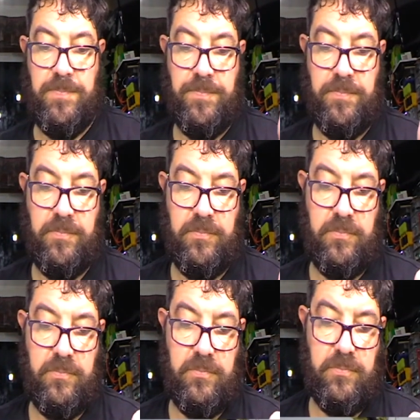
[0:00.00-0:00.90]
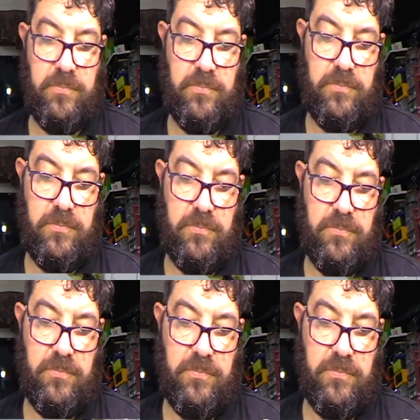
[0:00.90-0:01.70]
(no one is talking)